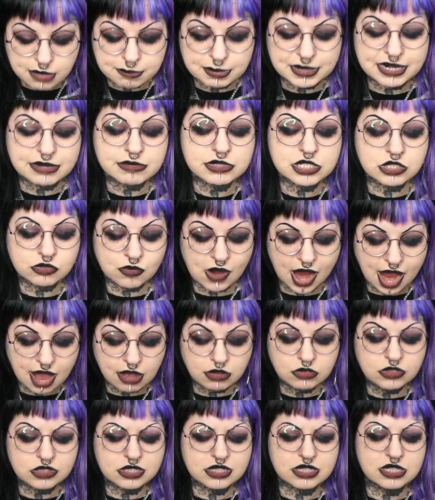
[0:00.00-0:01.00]
But it was
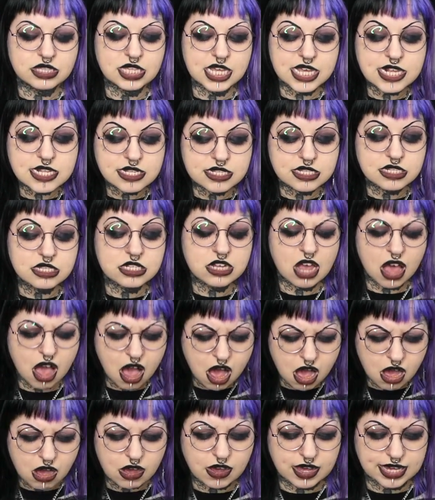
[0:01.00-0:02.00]
around this
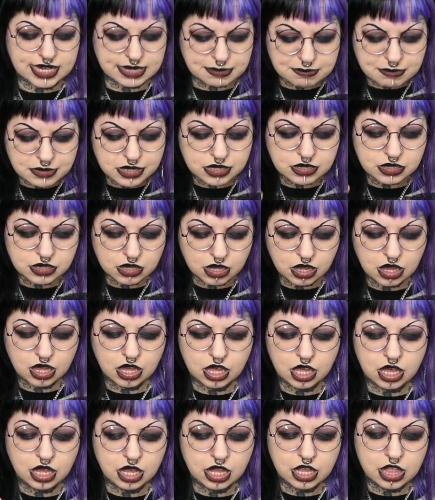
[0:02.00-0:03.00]
time
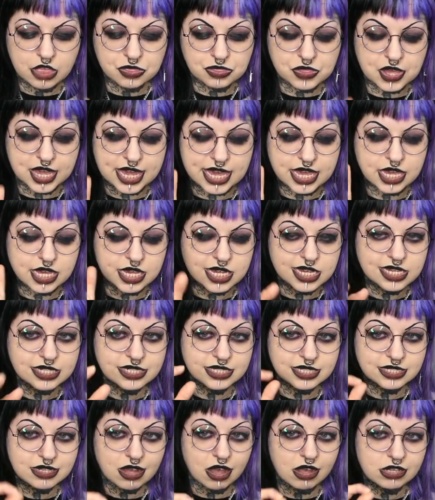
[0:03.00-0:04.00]
that he
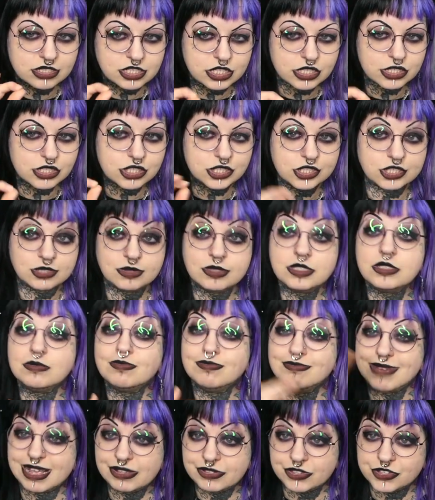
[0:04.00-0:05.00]
started
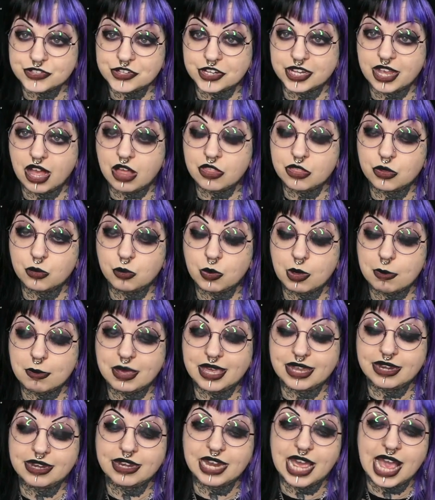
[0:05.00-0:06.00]
messaging other
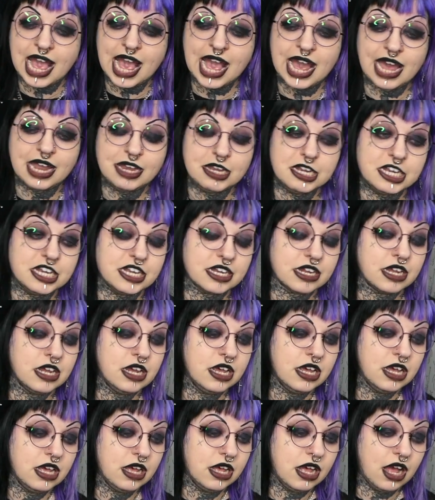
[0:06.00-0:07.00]
women, and
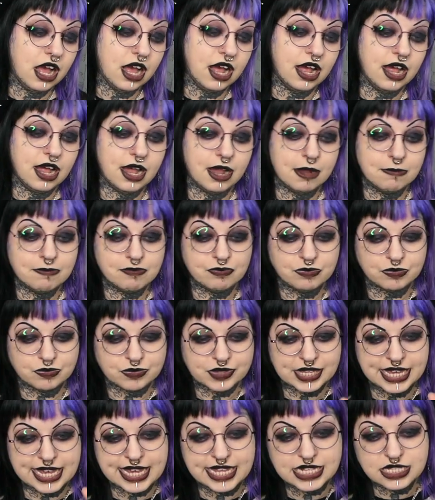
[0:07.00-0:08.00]

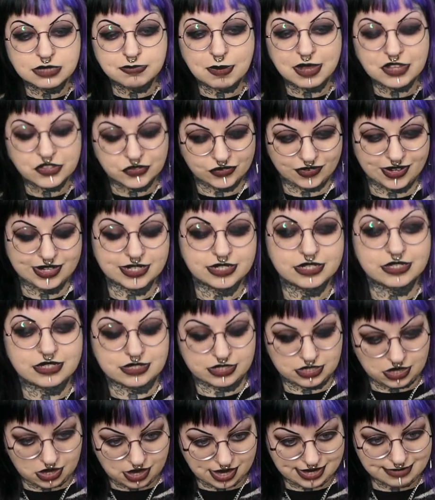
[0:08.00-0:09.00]
his best friend at the
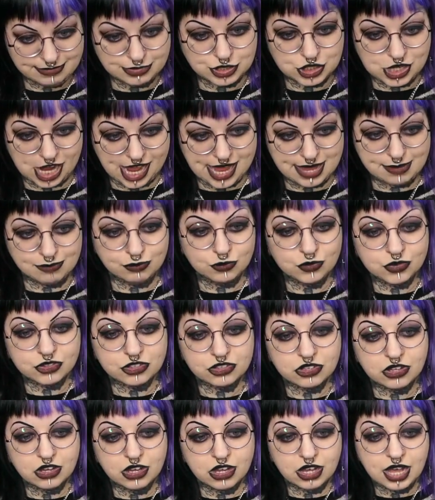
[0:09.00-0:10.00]
time,
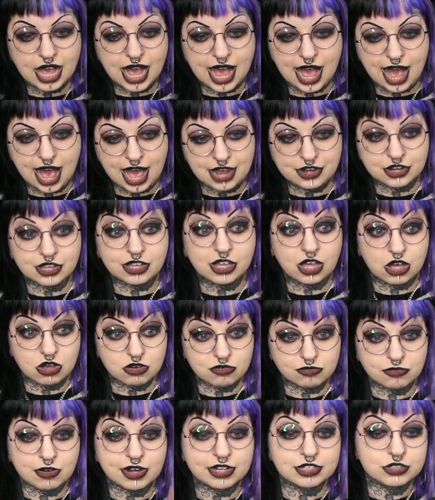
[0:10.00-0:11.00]
James, had a
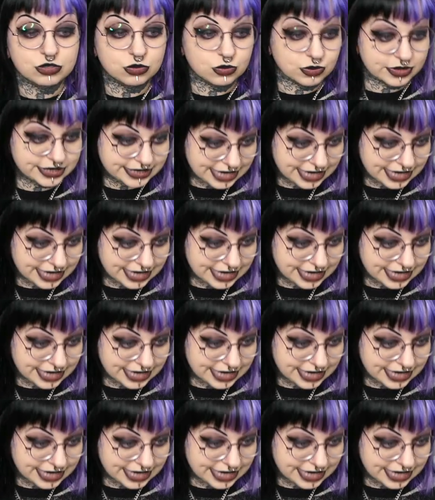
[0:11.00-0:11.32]
girlfriend called